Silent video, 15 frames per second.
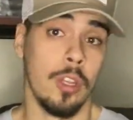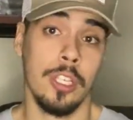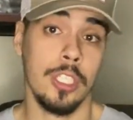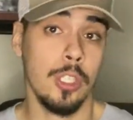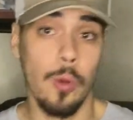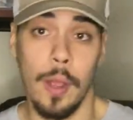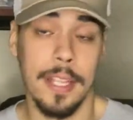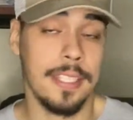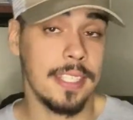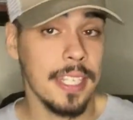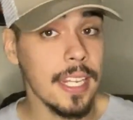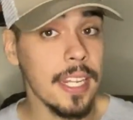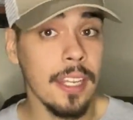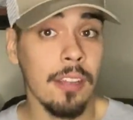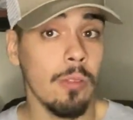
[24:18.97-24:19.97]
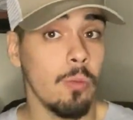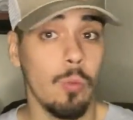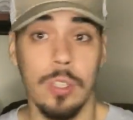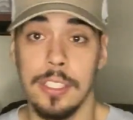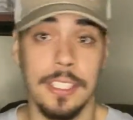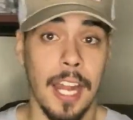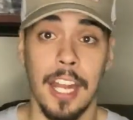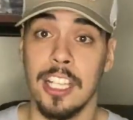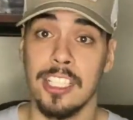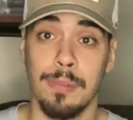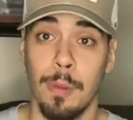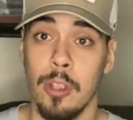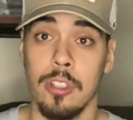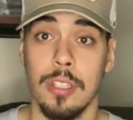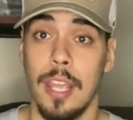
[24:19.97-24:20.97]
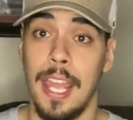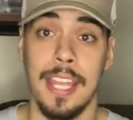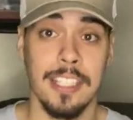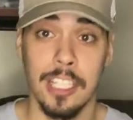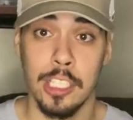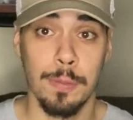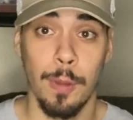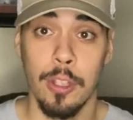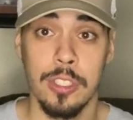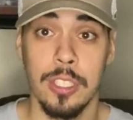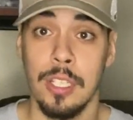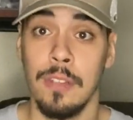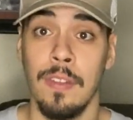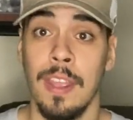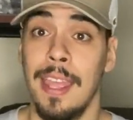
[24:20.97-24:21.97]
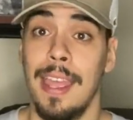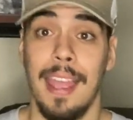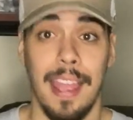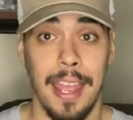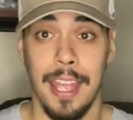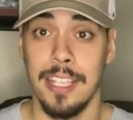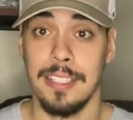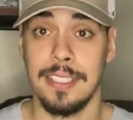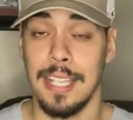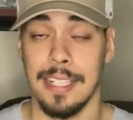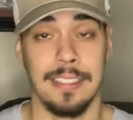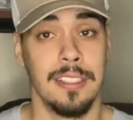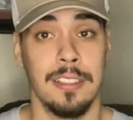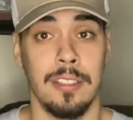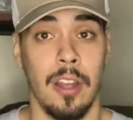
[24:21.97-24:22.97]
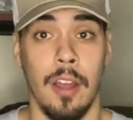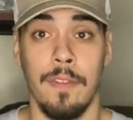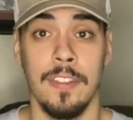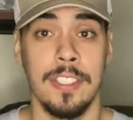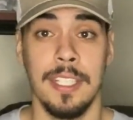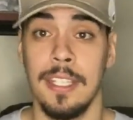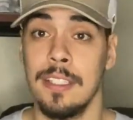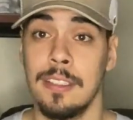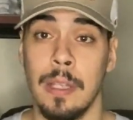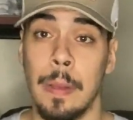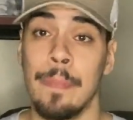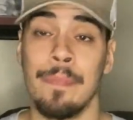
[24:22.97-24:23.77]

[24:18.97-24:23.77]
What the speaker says: USC was not as explosive as Texas' offense is.